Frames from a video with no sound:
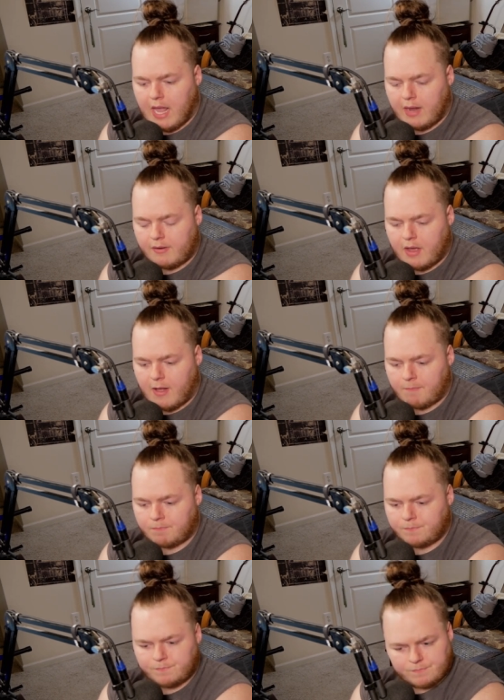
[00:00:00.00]
and.
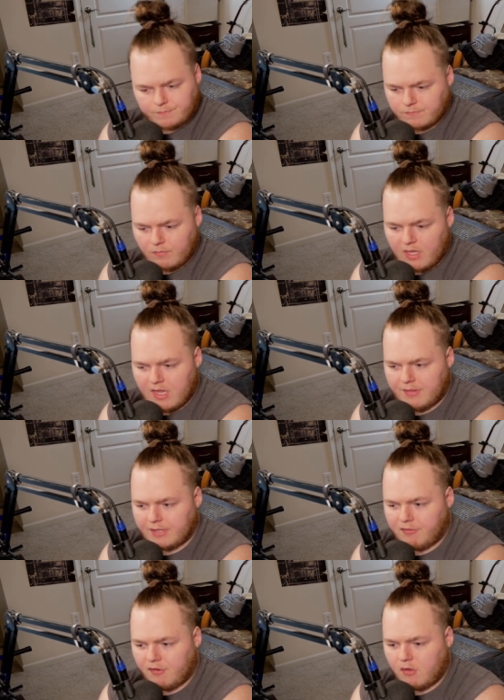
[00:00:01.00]
Um, Yeah,
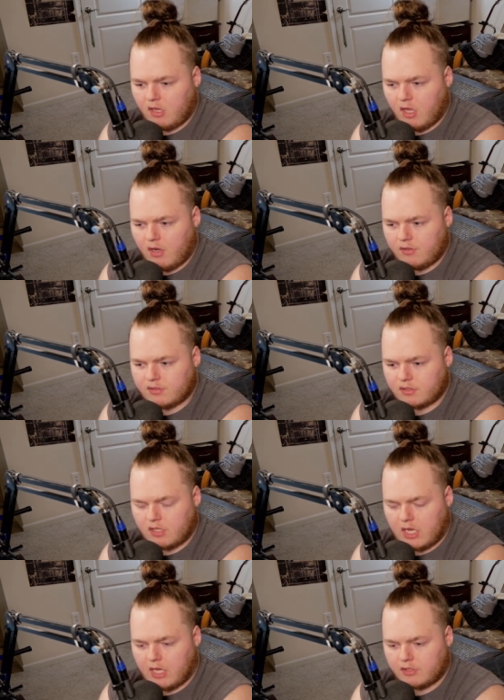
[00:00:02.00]
they get their new clothes.
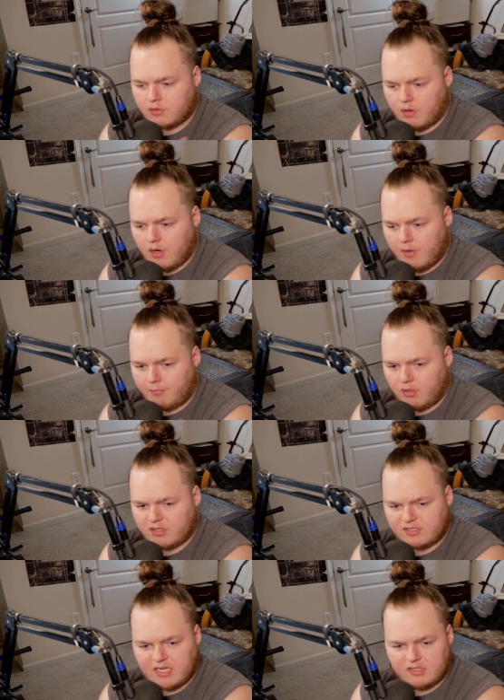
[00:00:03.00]
Uh, Zoro and
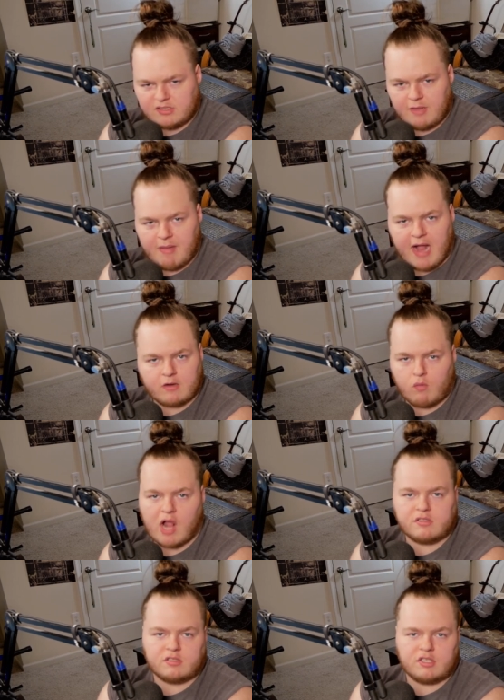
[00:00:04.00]
Brook decide to stay back to
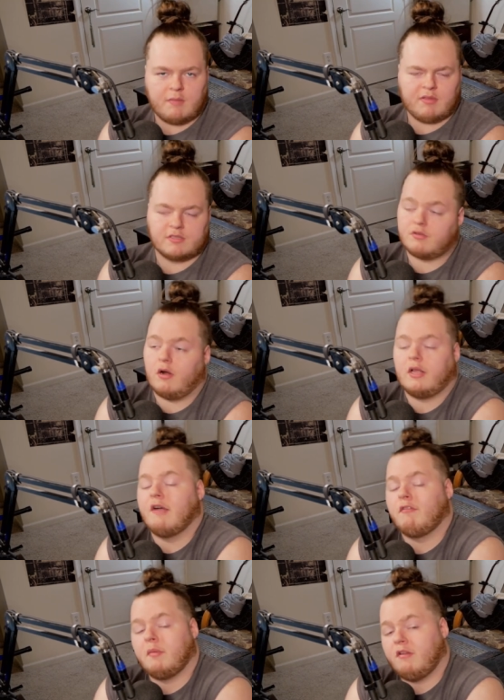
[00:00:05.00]
watch the ship because they're on a
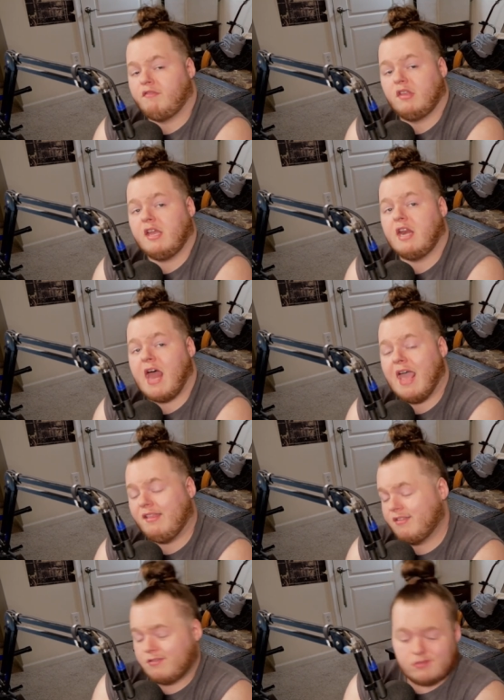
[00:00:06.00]
government-affiliated
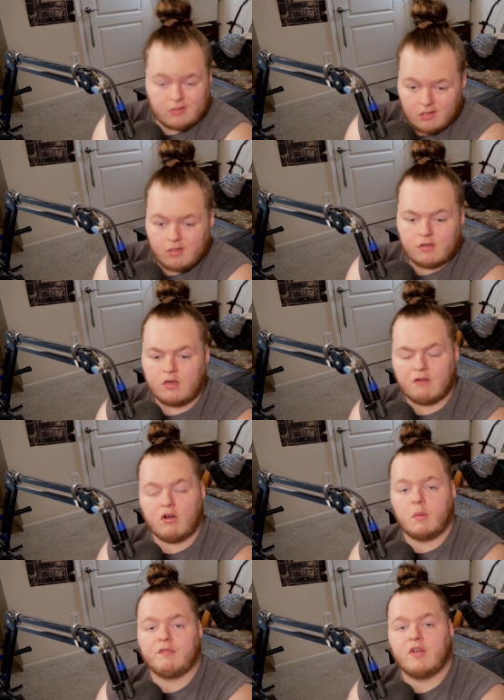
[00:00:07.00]
island. You
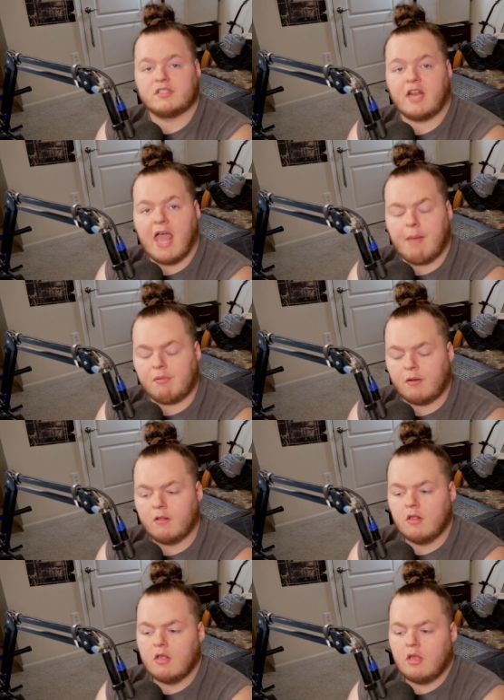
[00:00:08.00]
never know what the fuck's gonna happen.